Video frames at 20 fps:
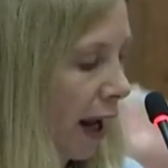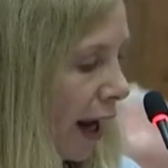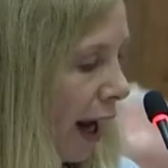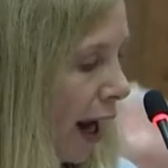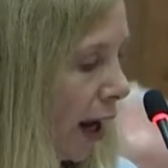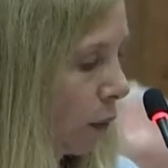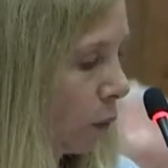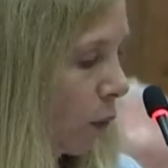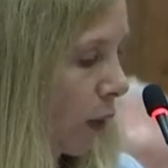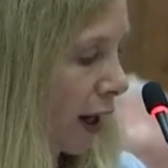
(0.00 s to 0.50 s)

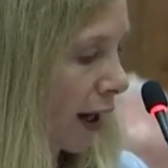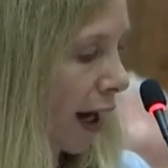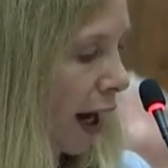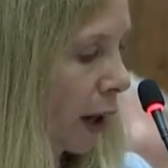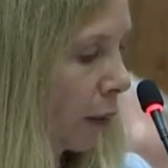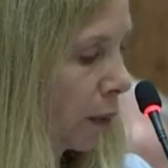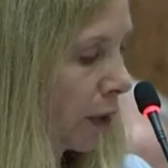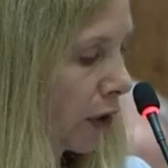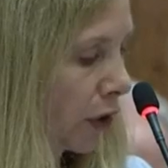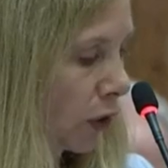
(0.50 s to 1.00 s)
and what
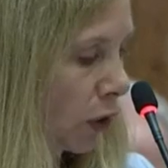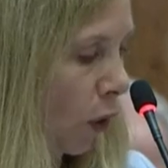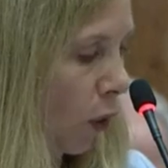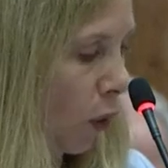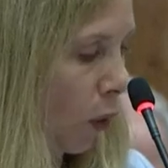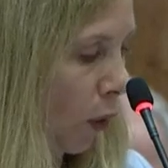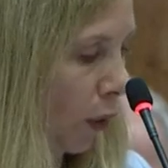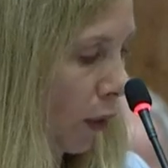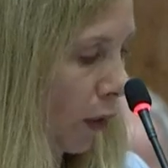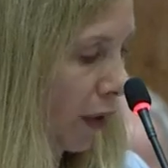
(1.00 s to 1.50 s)
I was
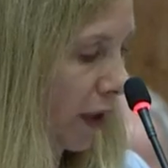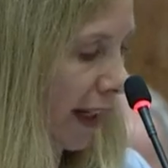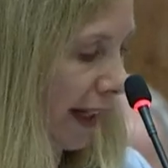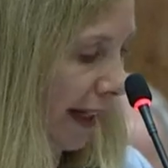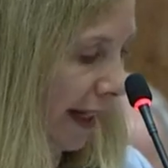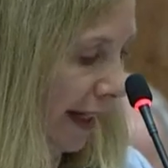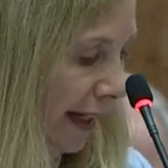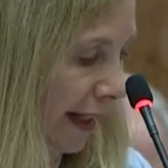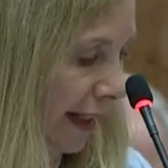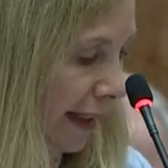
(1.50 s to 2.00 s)
told
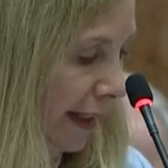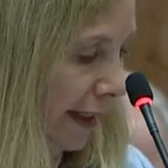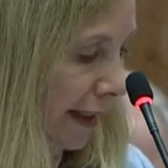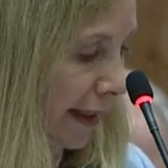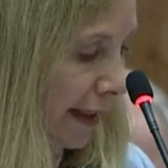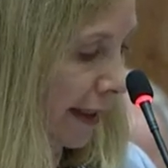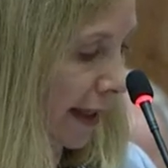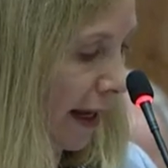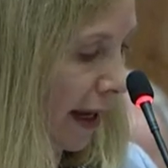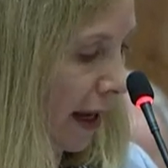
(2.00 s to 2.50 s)

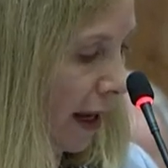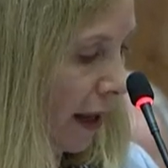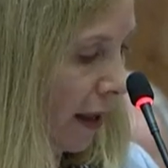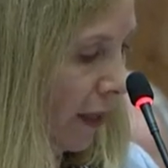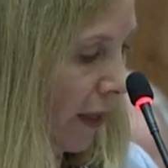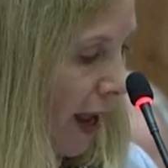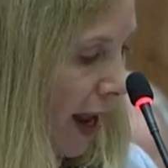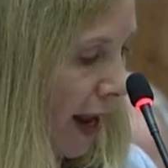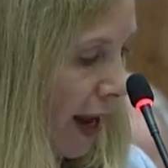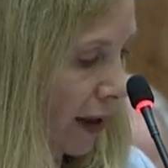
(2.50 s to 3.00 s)
is
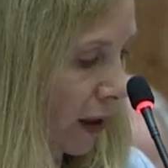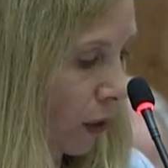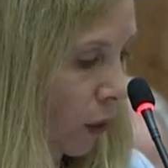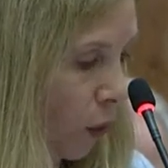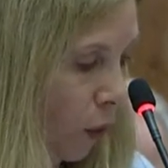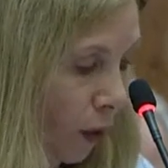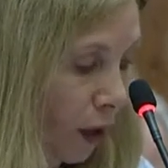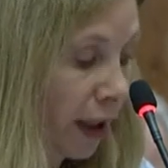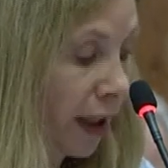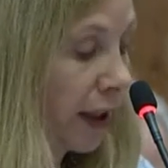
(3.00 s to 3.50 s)
that
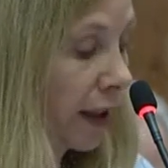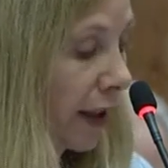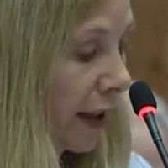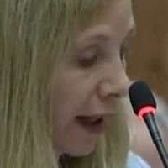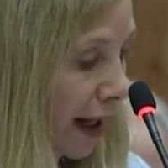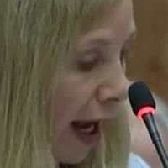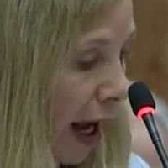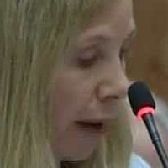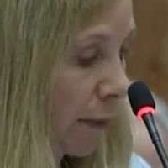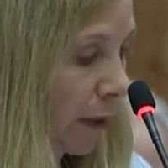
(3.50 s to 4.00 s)
according to the
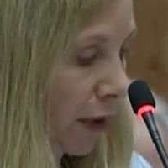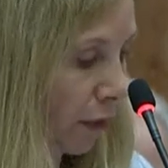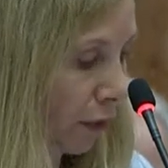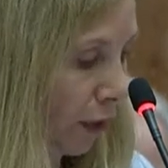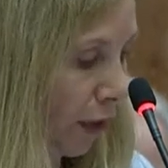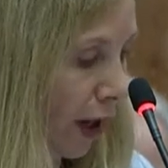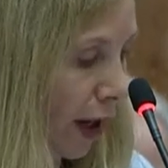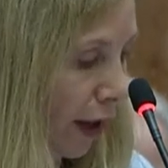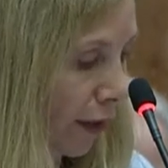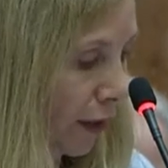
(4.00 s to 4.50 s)
Cabinet
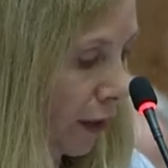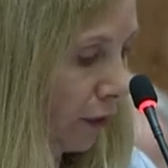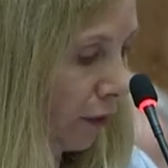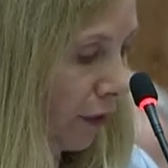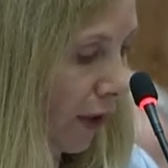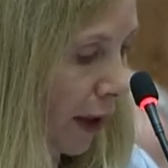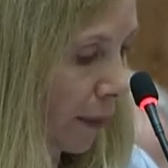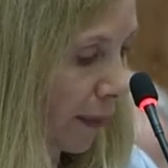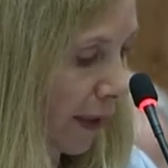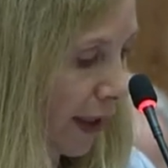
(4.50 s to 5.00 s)
for Health and
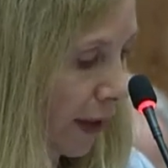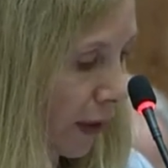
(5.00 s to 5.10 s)
Family